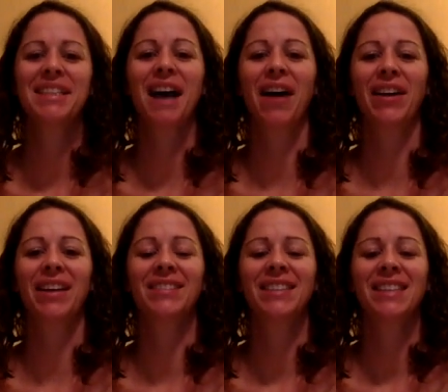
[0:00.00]

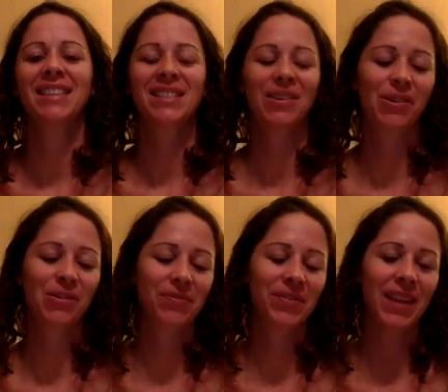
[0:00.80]
Sorry.
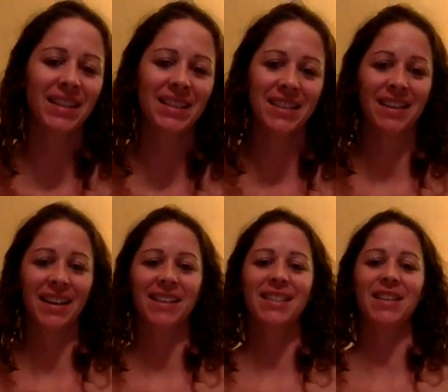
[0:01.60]
So that's it,
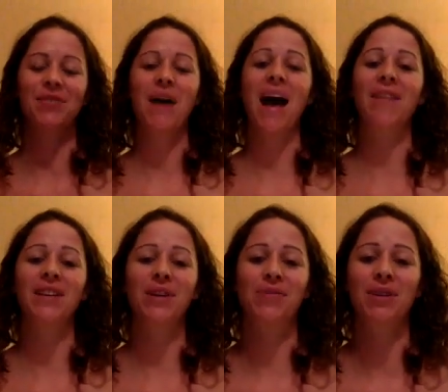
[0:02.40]
guys. If you have
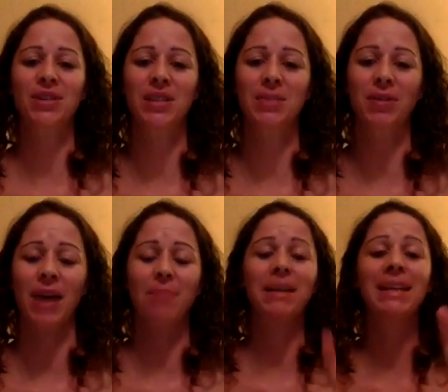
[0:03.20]
any questions about
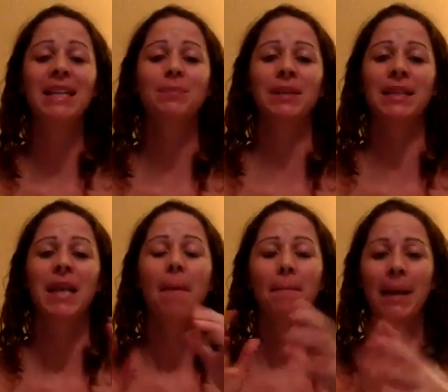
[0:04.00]
that, please
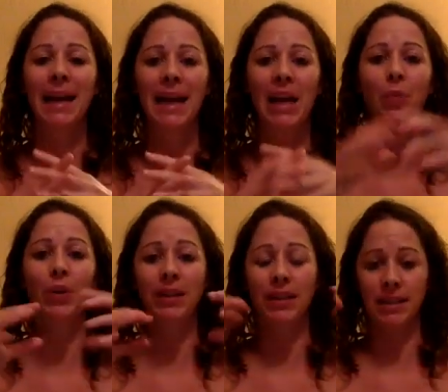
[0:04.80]
play
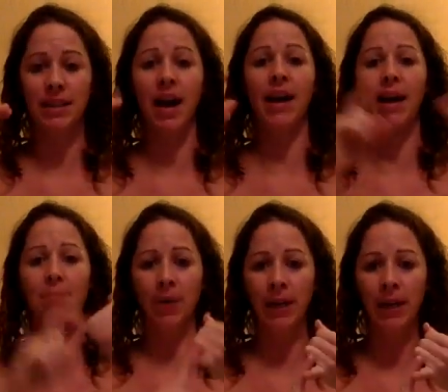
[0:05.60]
with this. I am
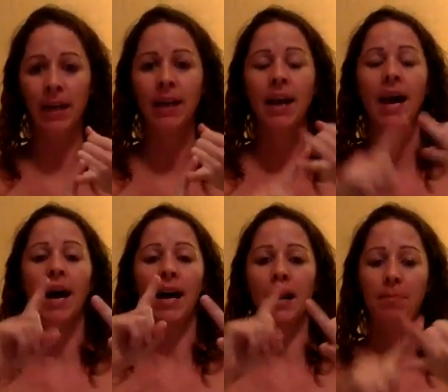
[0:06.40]
money,
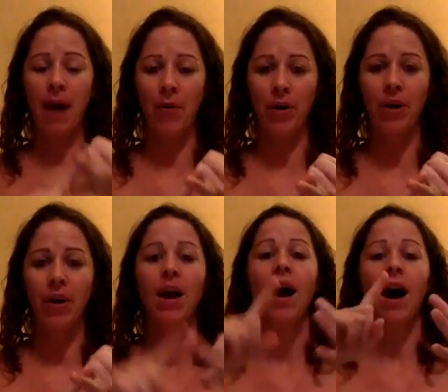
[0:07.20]
I am power,
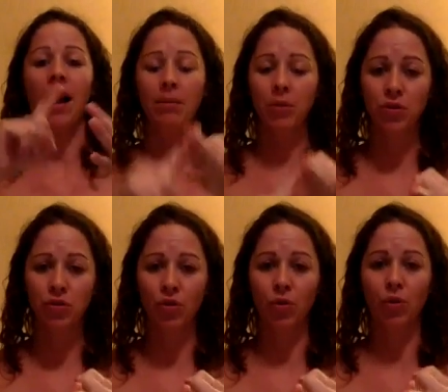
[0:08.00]
I am
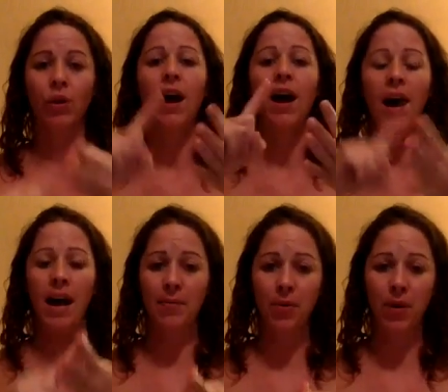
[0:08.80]
control, I
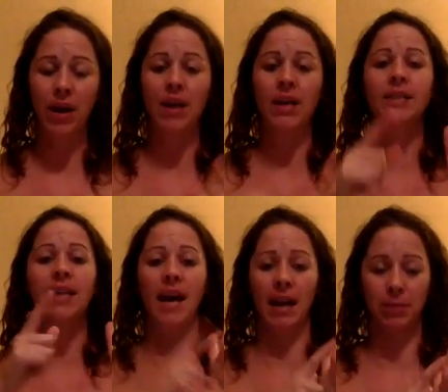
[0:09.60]
am awareness.
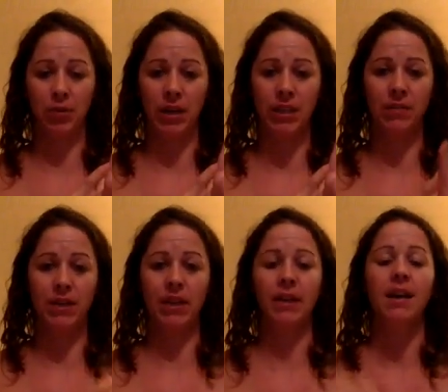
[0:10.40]
I am
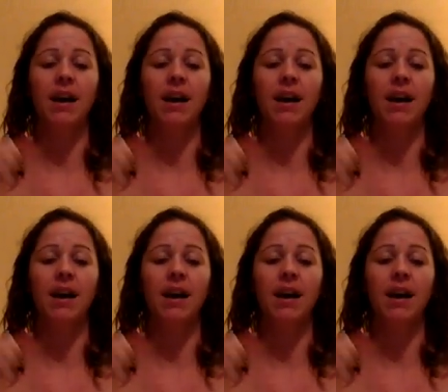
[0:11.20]
creativity.